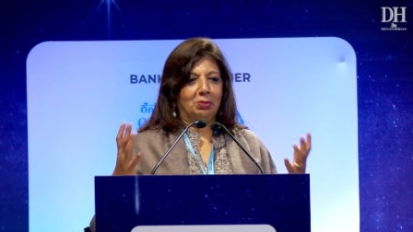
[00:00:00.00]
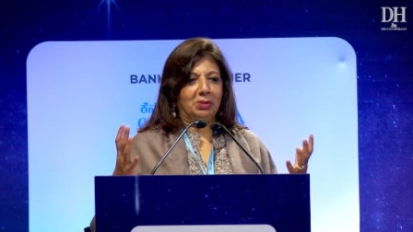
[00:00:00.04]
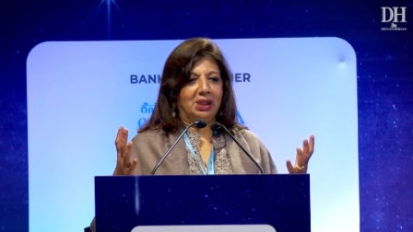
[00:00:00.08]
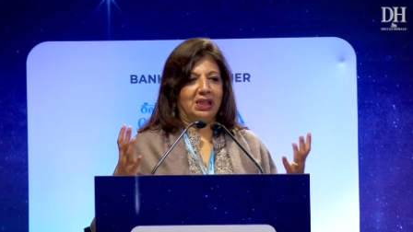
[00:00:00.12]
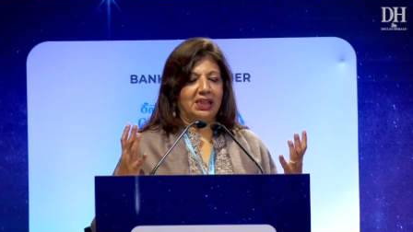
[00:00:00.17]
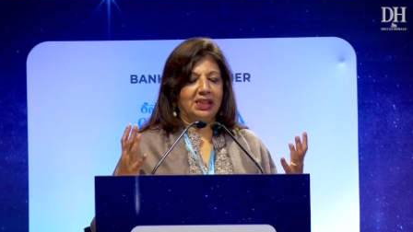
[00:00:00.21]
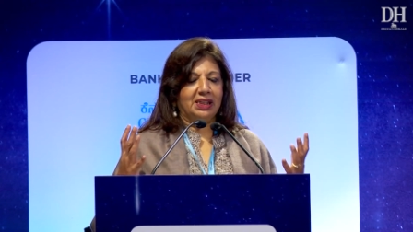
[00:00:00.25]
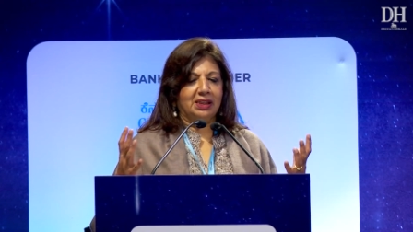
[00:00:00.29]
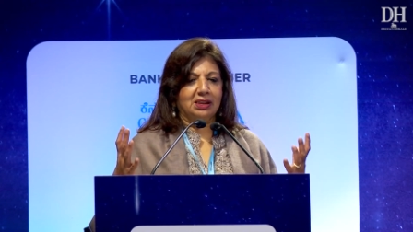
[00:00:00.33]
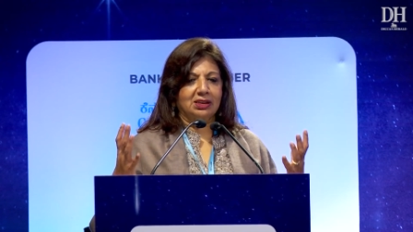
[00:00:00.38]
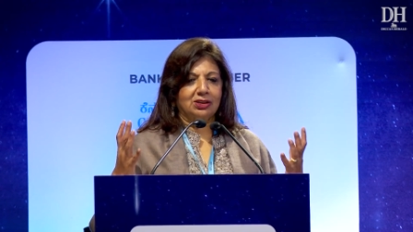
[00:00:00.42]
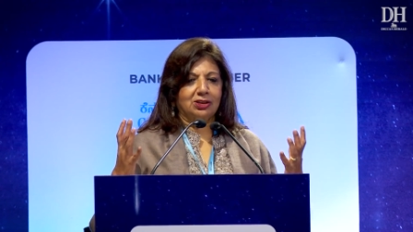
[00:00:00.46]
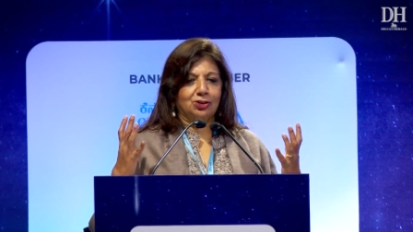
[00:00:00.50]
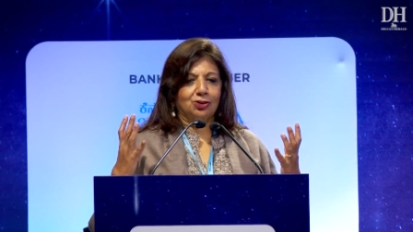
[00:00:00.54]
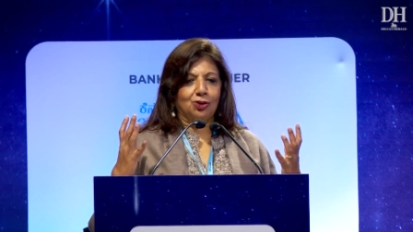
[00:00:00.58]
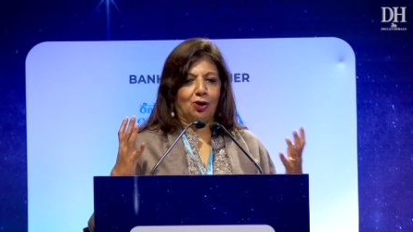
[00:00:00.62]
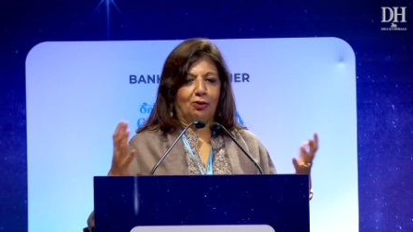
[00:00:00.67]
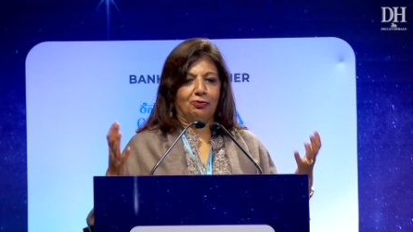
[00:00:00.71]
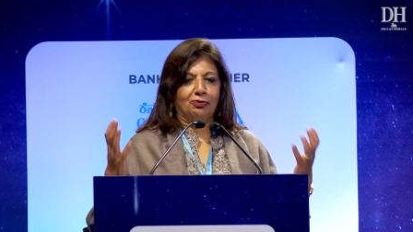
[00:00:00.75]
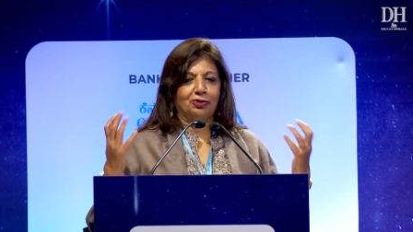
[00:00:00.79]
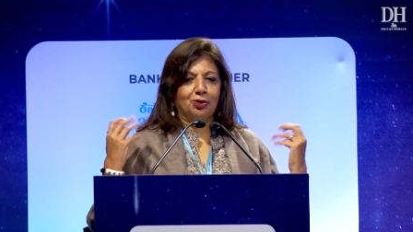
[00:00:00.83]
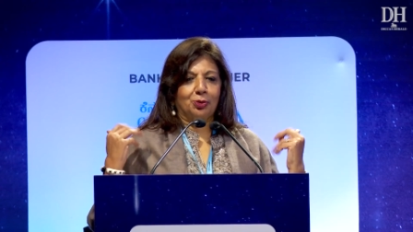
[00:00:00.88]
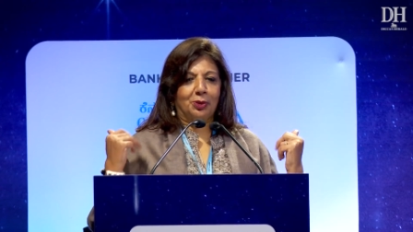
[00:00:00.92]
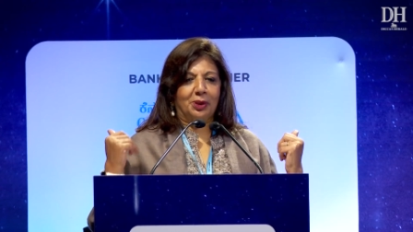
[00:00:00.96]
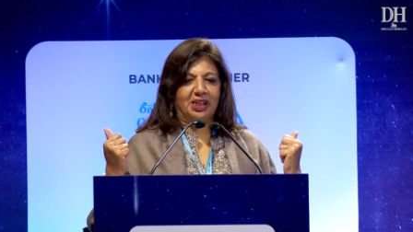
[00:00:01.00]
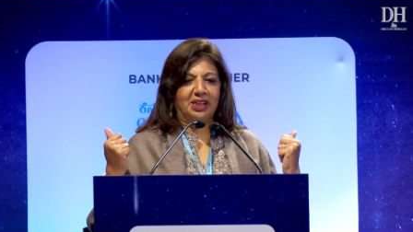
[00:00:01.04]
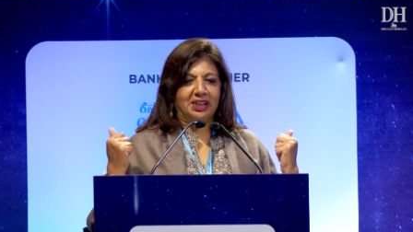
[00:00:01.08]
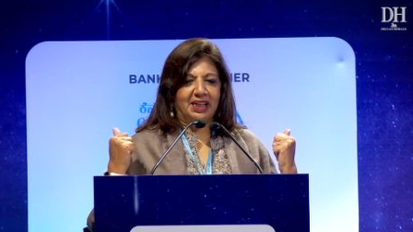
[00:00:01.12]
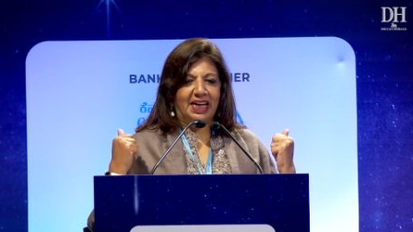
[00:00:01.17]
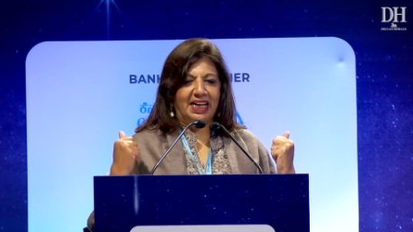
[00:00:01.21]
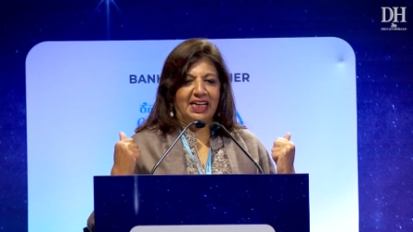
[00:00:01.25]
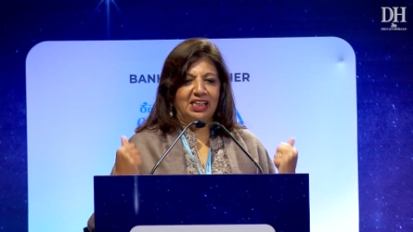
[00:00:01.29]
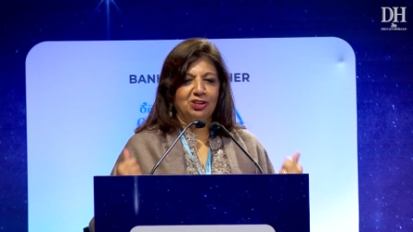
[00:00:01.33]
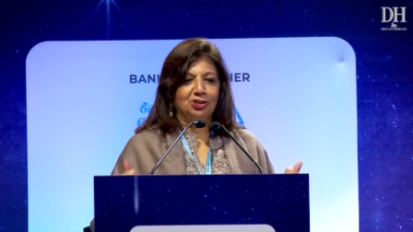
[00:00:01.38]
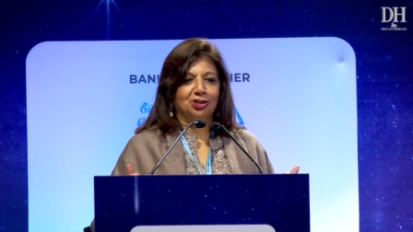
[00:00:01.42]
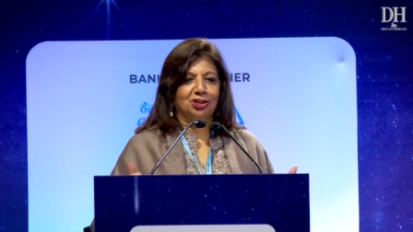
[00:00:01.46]
million software
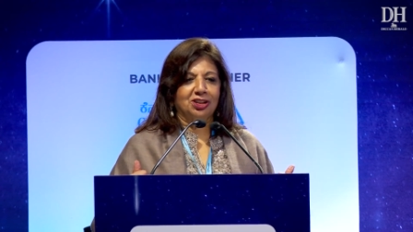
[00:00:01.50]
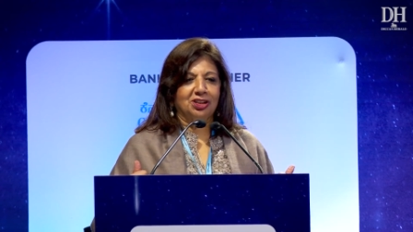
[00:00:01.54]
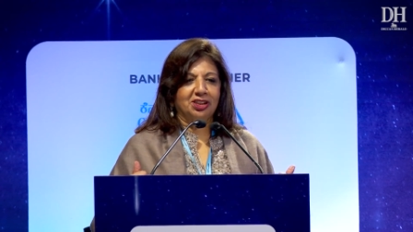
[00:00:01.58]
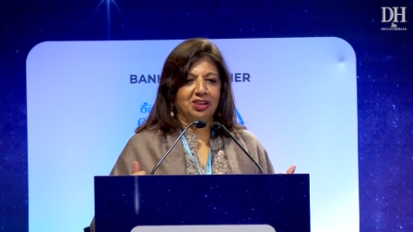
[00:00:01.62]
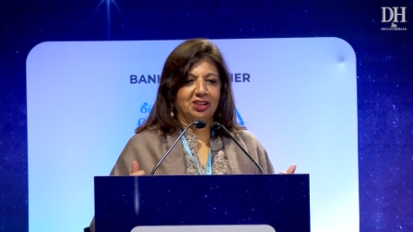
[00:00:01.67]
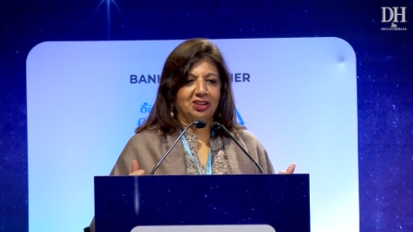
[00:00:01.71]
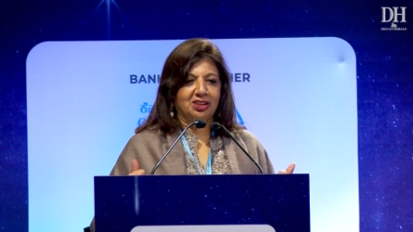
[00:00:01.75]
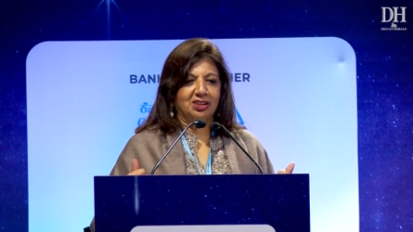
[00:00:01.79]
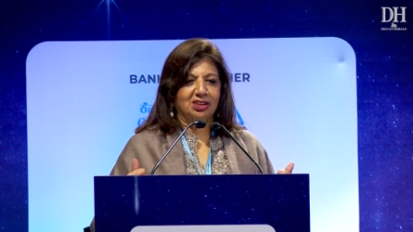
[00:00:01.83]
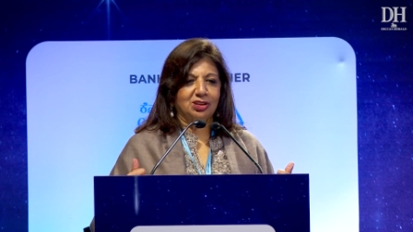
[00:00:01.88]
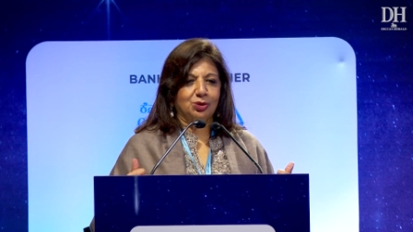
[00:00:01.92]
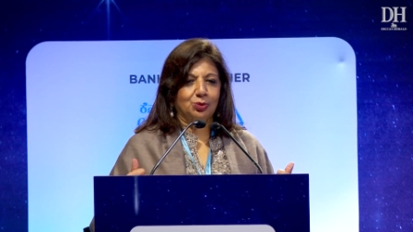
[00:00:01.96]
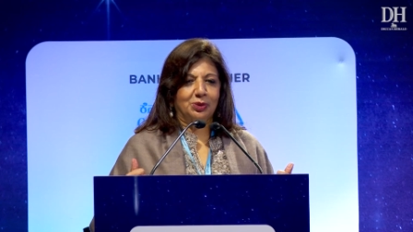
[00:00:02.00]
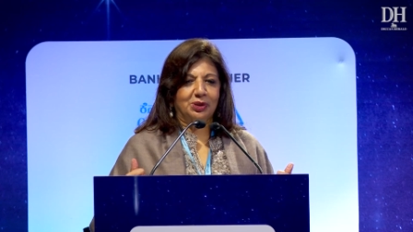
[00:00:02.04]
engineers,